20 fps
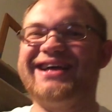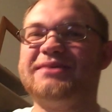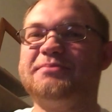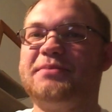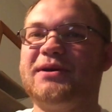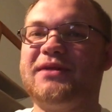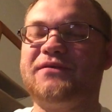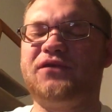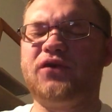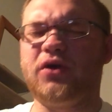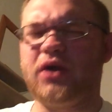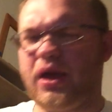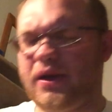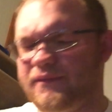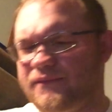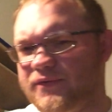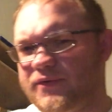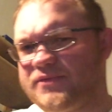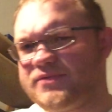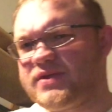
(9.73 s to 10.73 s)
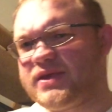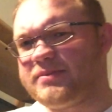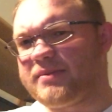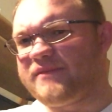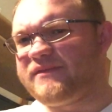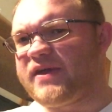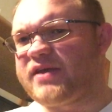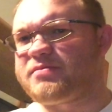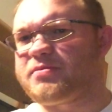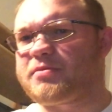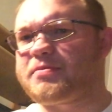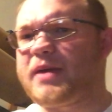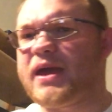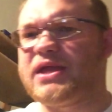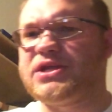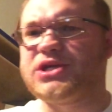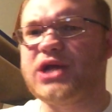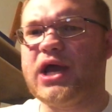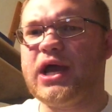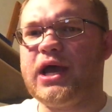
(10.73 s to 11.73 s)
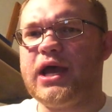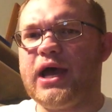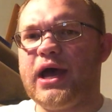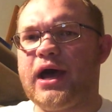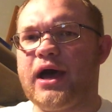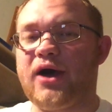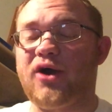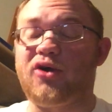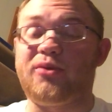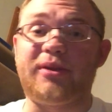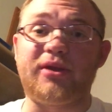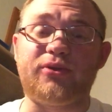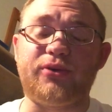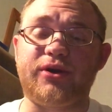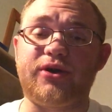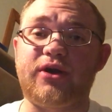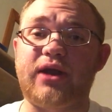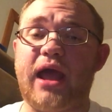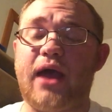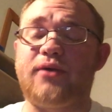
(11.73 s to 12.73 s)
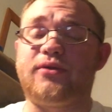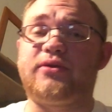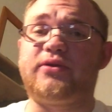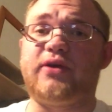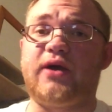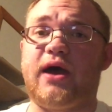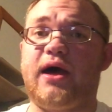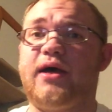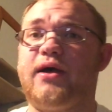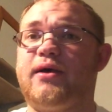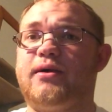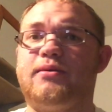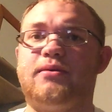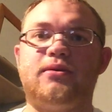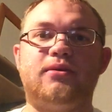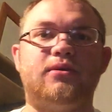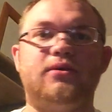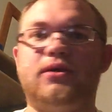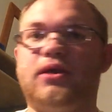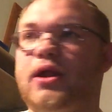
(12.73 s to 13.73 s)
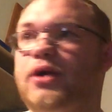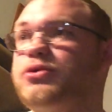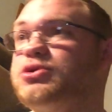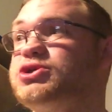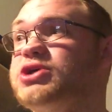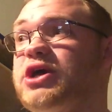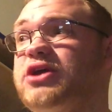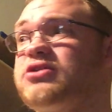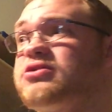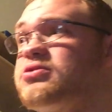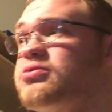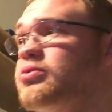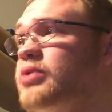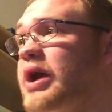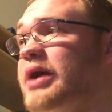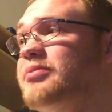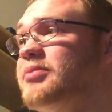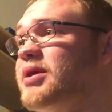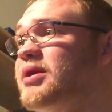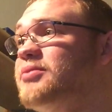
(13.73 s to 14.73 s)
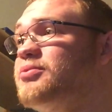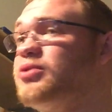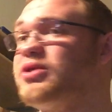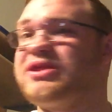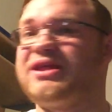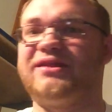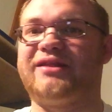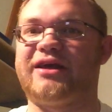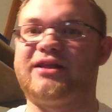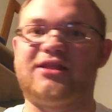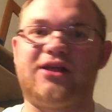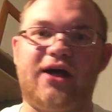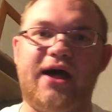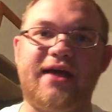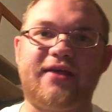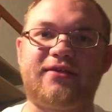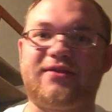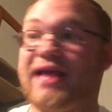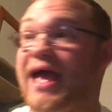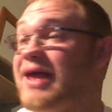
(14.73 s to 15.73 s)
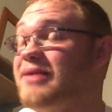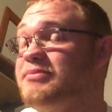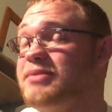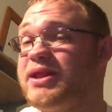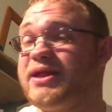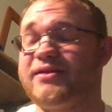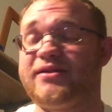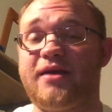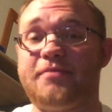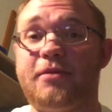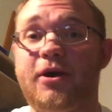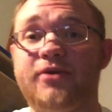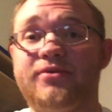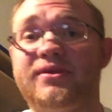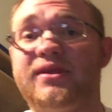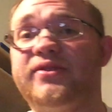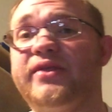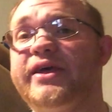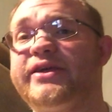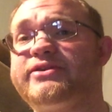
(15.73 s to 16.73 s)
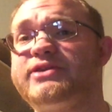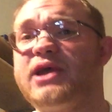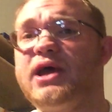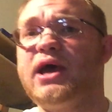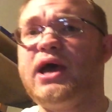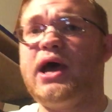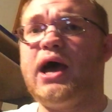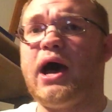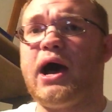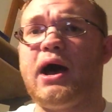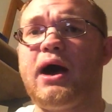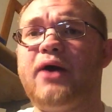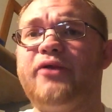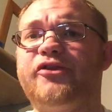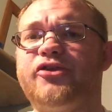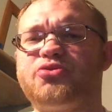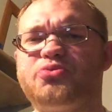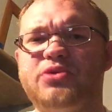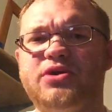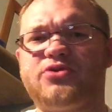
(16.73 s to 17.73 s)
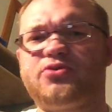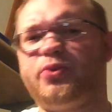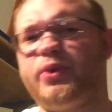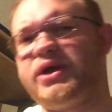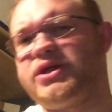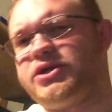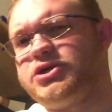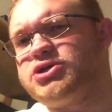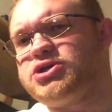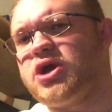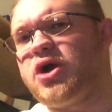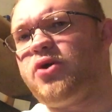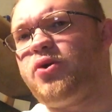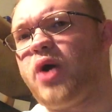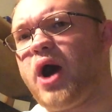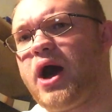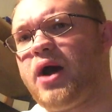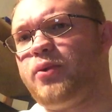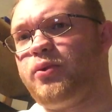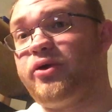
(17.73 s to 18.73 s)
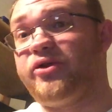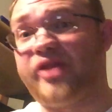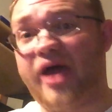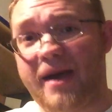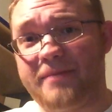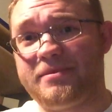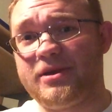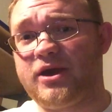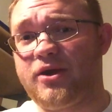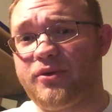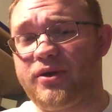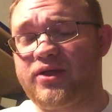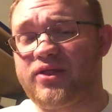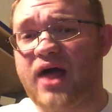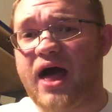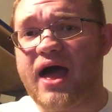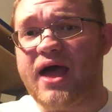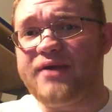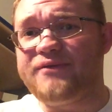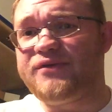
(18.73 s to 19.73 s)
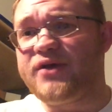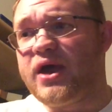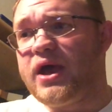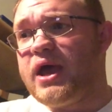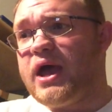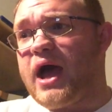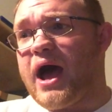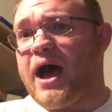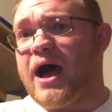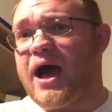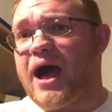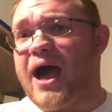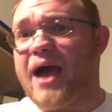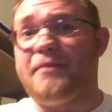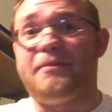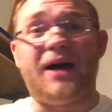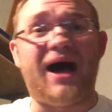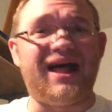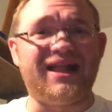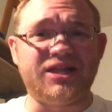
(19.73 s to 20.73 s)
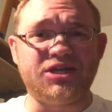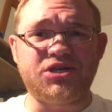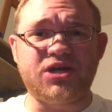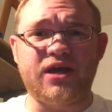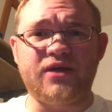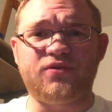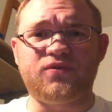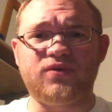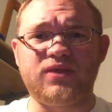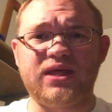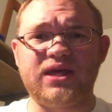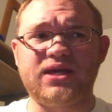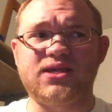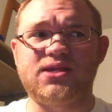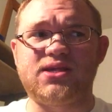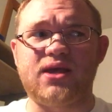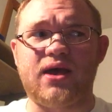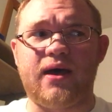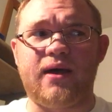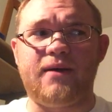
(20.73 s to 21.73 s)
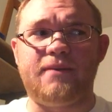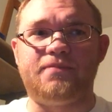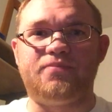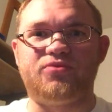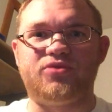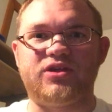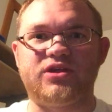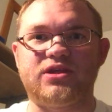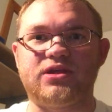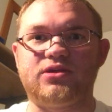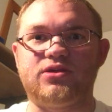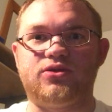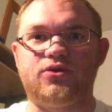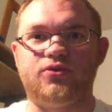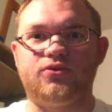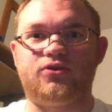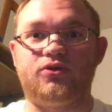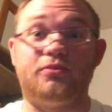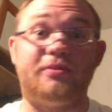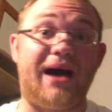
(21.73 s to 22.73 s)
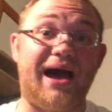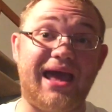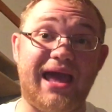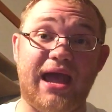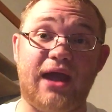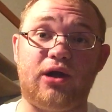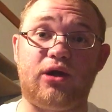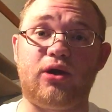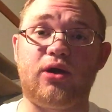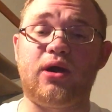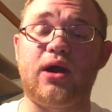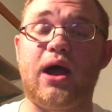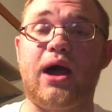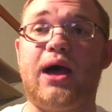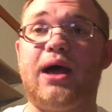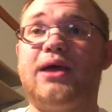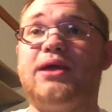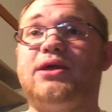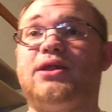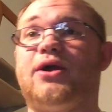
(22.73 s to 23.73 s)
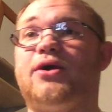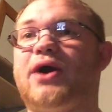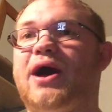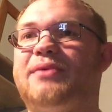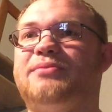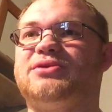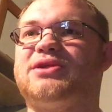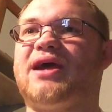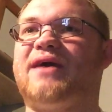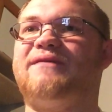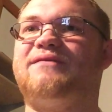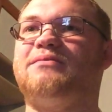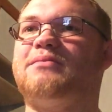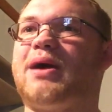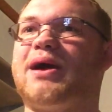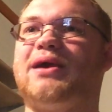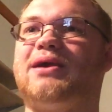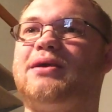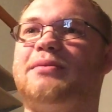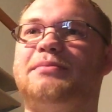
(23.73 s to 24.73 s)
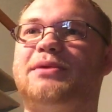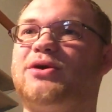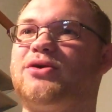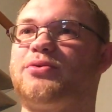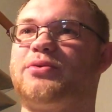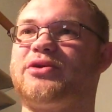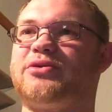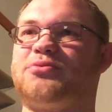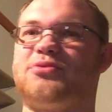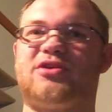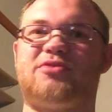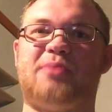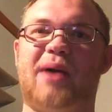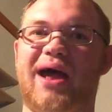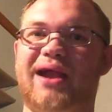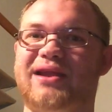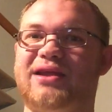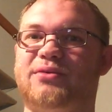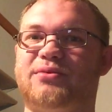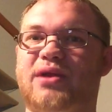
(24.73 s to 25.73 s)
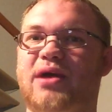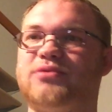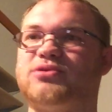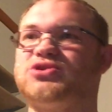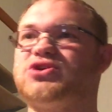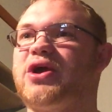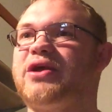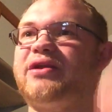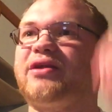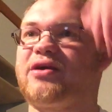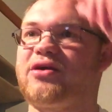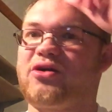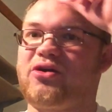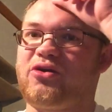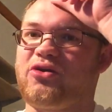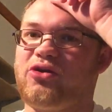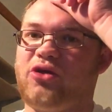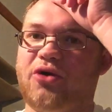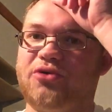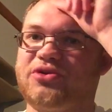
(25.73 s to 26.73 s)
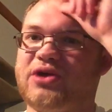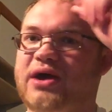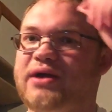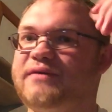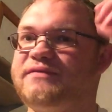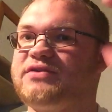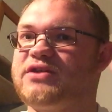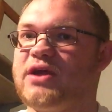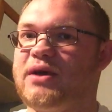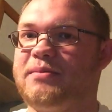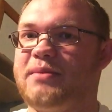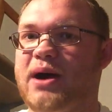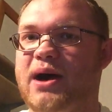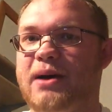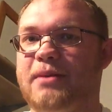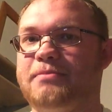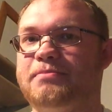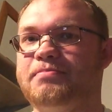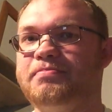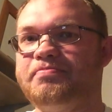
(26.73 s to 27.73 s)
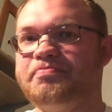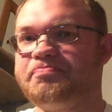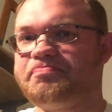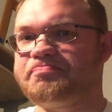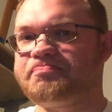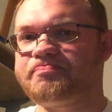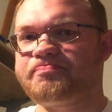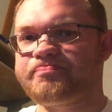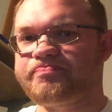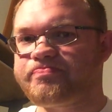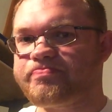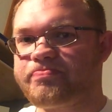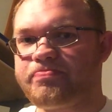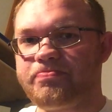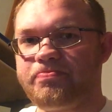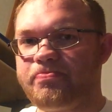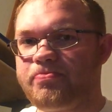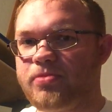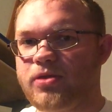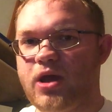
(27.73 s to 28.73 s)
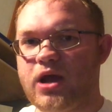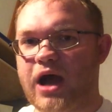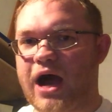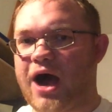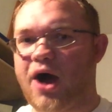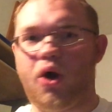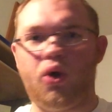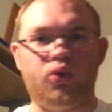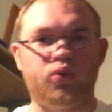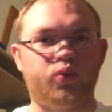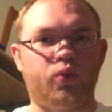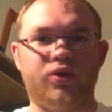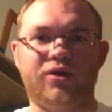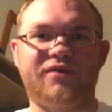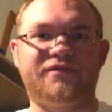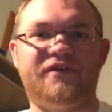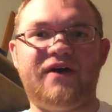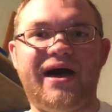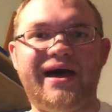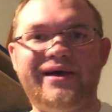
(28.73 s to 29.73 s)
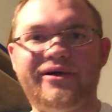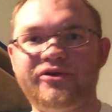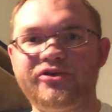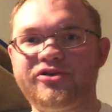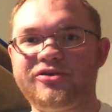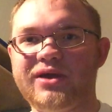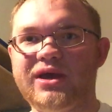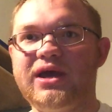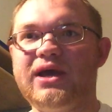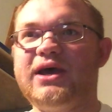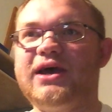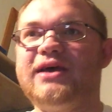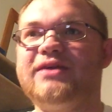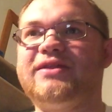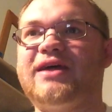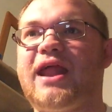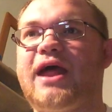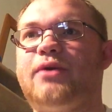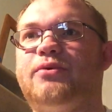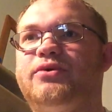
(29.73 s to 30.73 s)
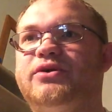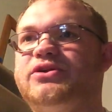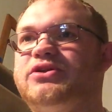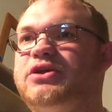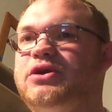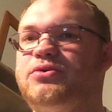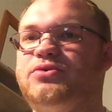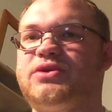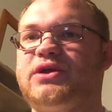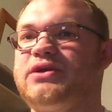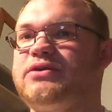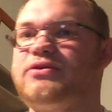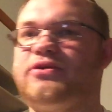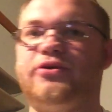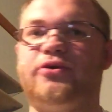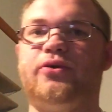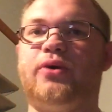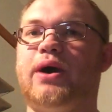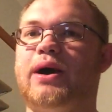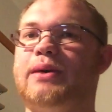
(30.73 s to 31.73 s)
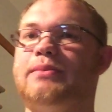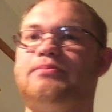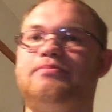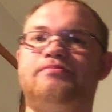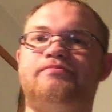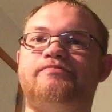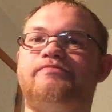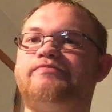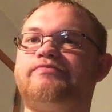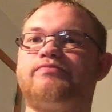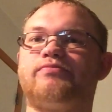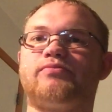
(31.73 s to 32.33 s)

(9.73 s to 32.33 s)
but if you if you've seen my Facebook page uh, or my Twitter account, uh, you know, just I mean, within like the last ten minutes, I posted this. Uh, this week's weekly show uh, will not be going live. Uh, I apologize for this. Um, this is due to my error. you know, I was have my computer wasn't responding when I was trying to close out of some um, old Word files that I was using to um,